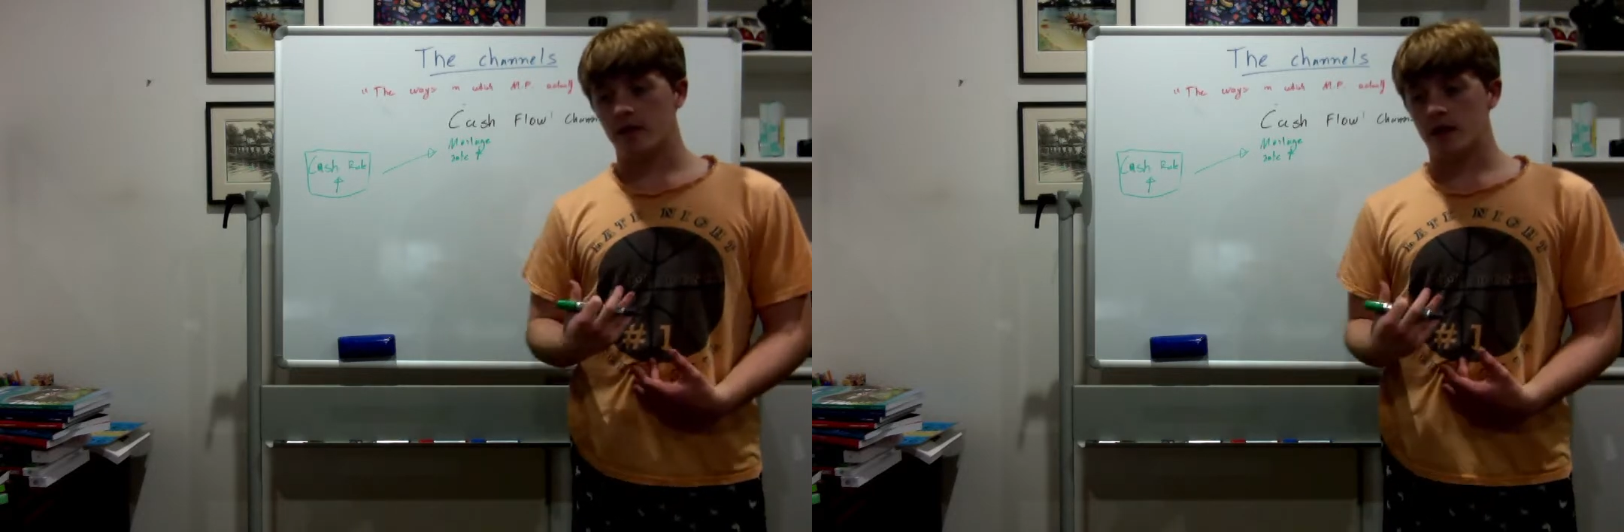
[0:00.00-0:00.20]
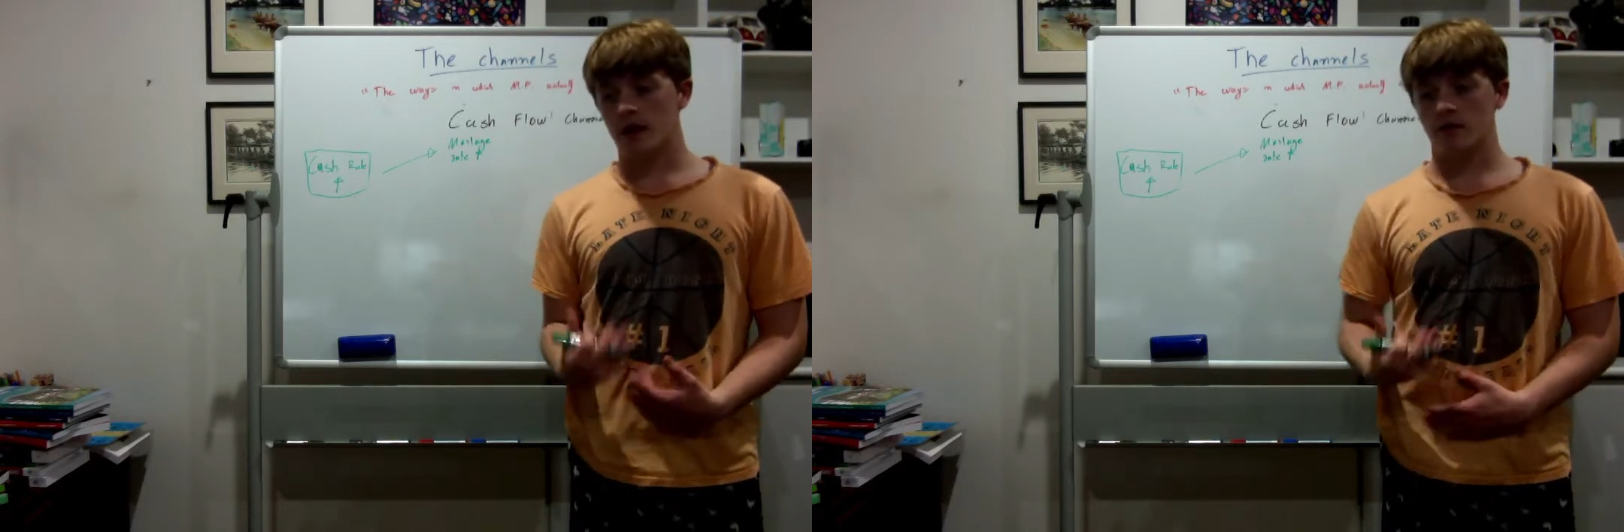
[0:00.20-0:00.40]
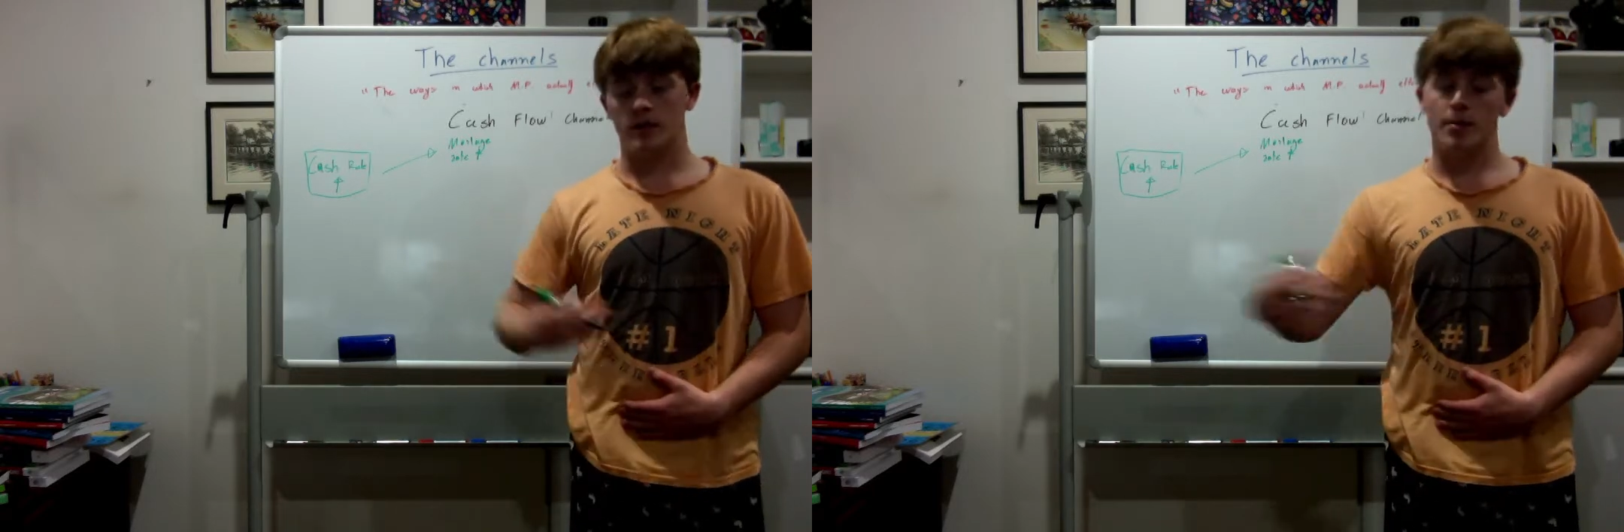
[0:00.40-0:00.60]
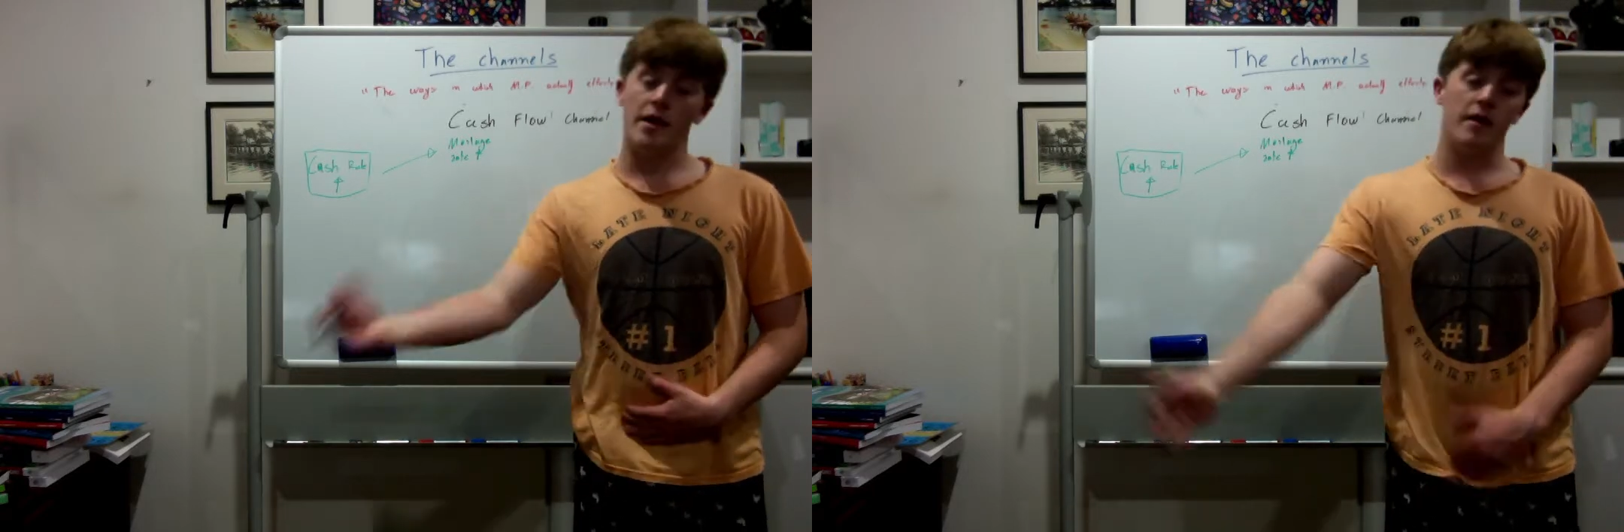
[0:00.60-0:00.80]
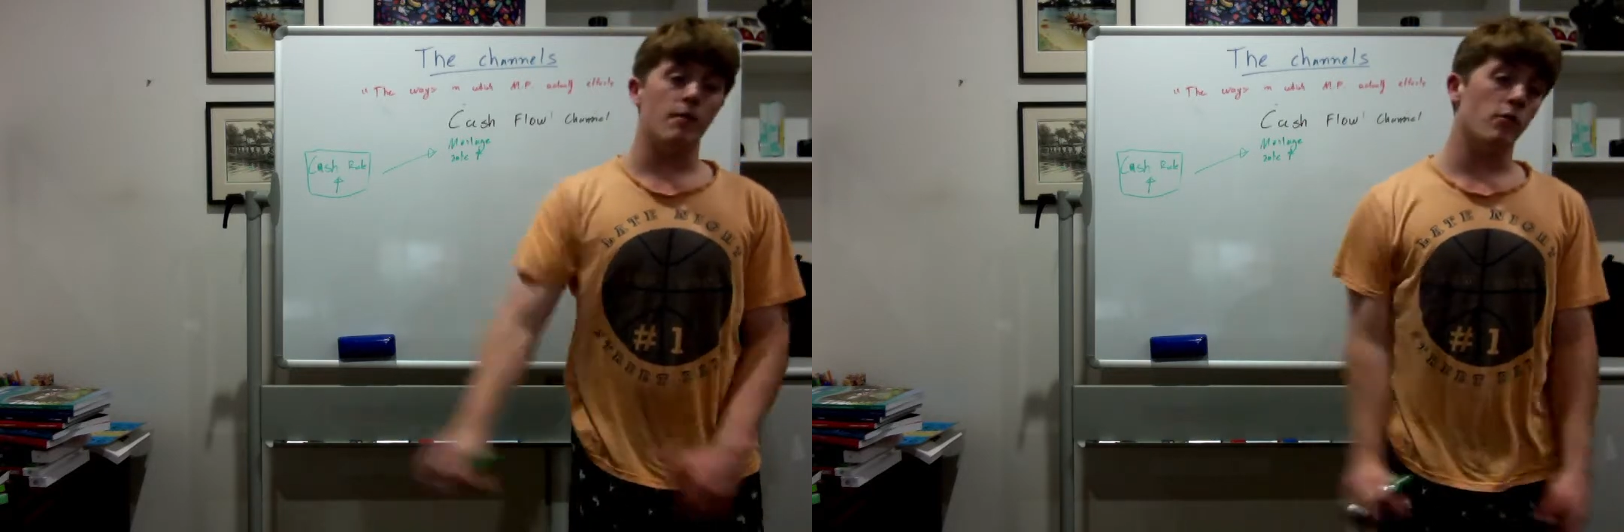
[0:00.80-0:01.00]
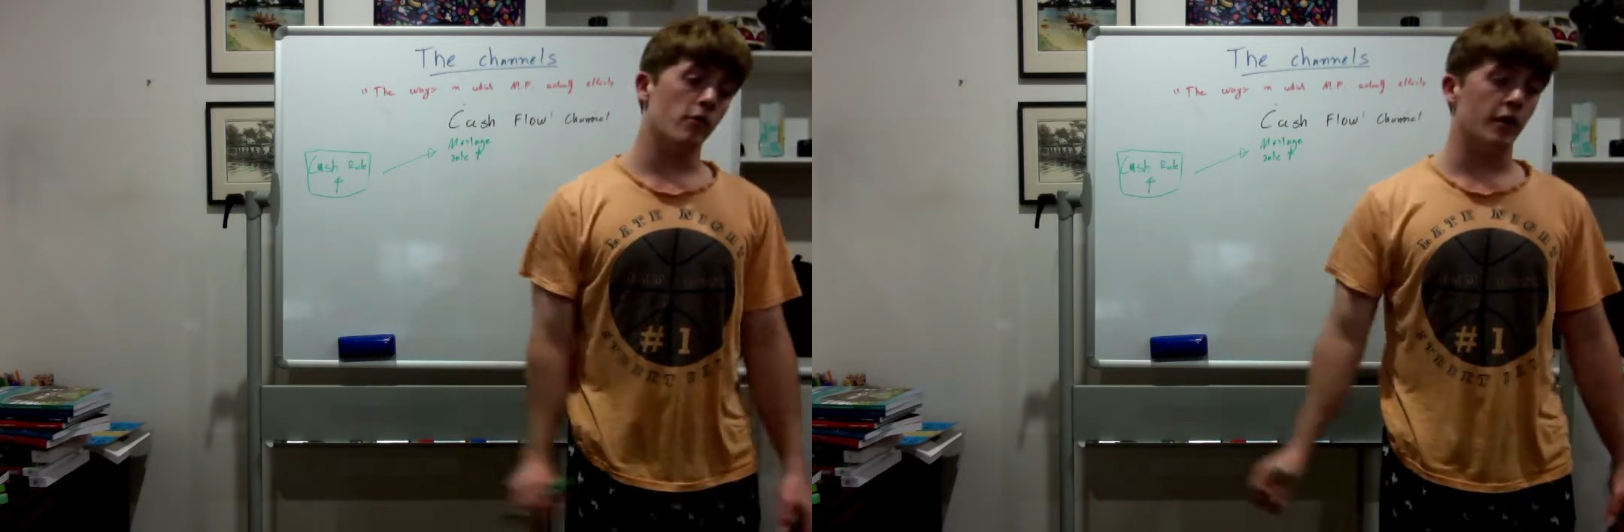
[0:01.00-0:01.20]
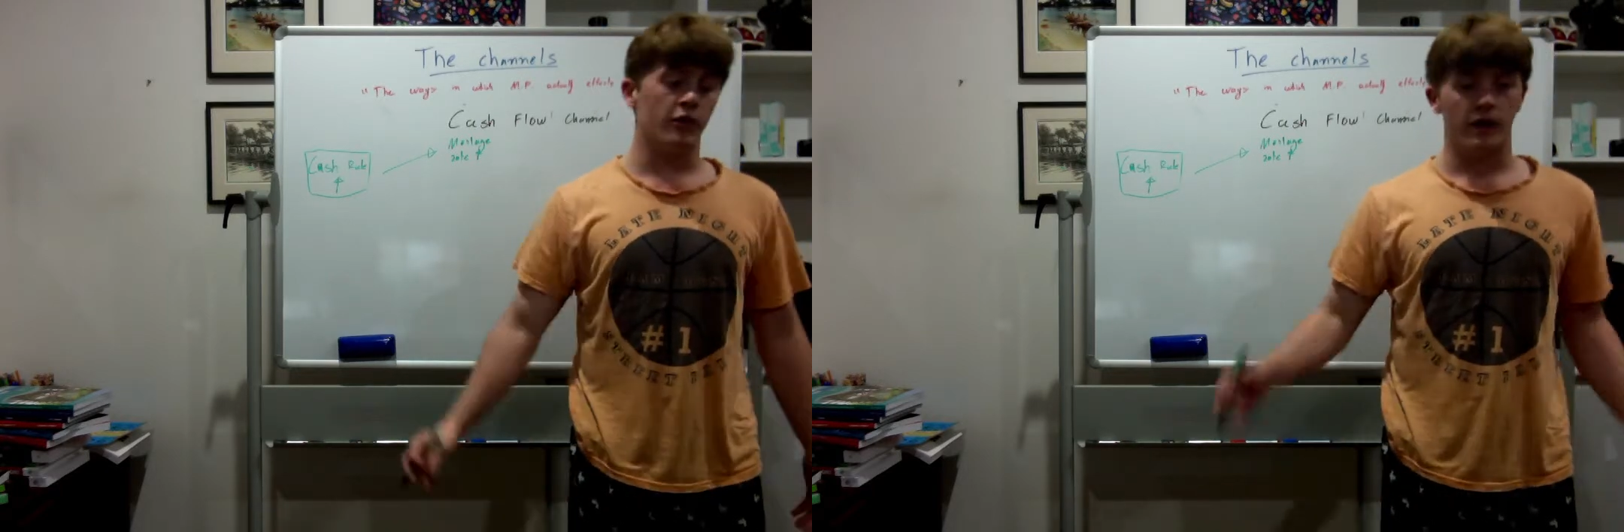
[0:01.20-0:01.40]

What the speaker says: account to pay that mortgage.